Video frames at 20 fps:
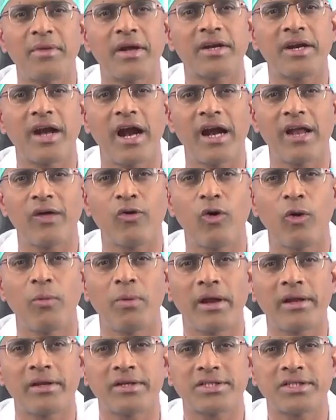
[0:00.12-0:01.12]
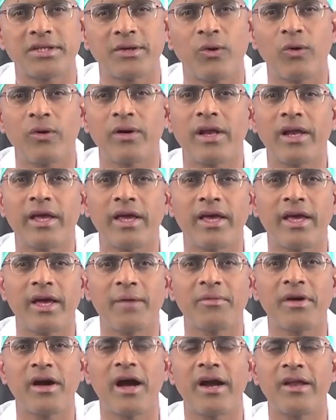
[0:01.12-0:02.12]
Dr. Ala Gopalakrishnan Gokhale.
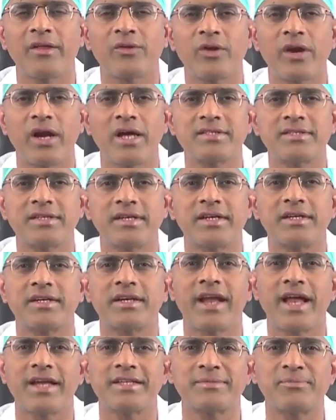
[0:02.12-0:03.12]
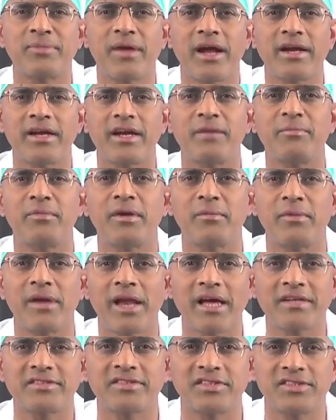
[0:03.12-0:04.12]
I'm cardiothoracic, transplant and minimal
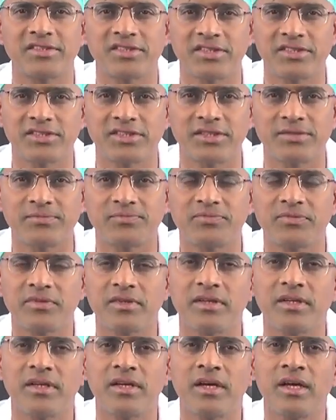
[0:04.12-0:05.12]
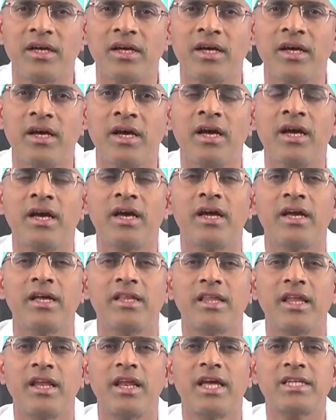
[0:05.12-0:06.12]
access surgeon.
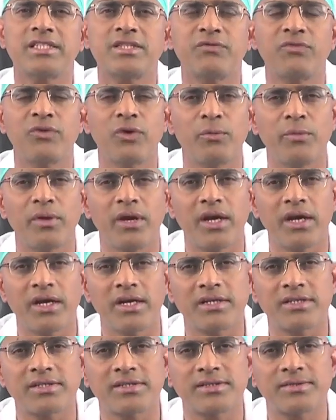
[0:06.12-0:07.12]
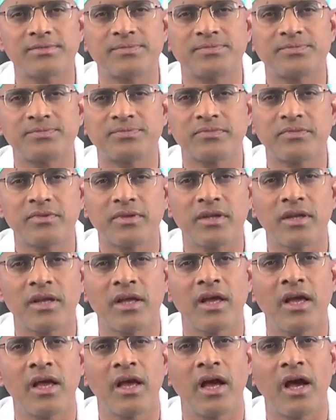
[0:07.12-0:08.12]
In the next few minutes,
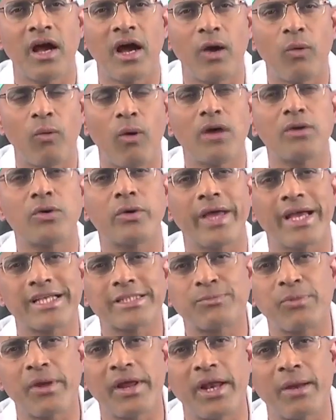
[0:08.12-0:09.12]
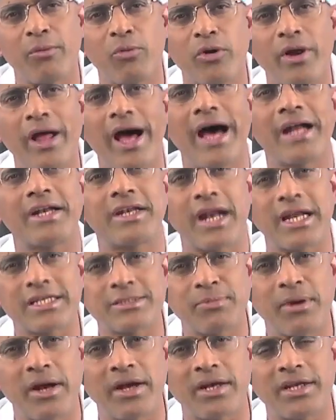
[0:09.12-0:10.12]
I want to explain about heart
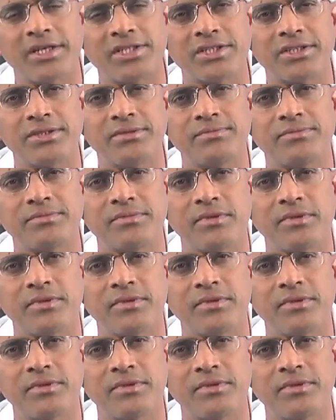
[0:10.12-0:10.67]
transplantation,